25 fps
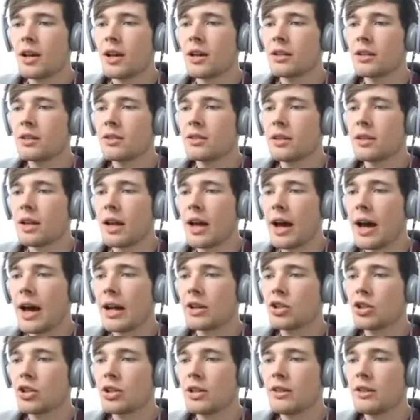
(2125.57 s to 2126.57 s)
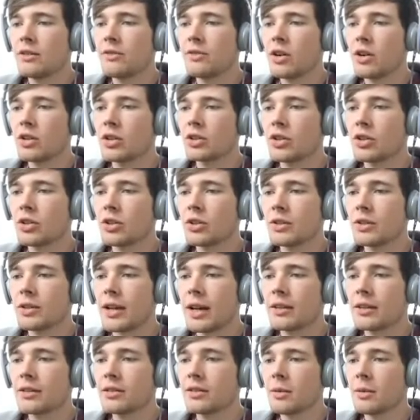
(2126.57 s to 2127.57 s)
It's it actually functions
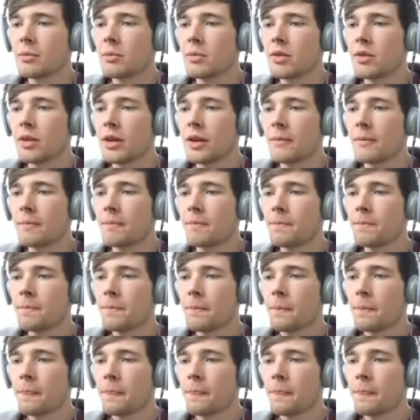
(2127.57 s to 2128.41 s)
as something.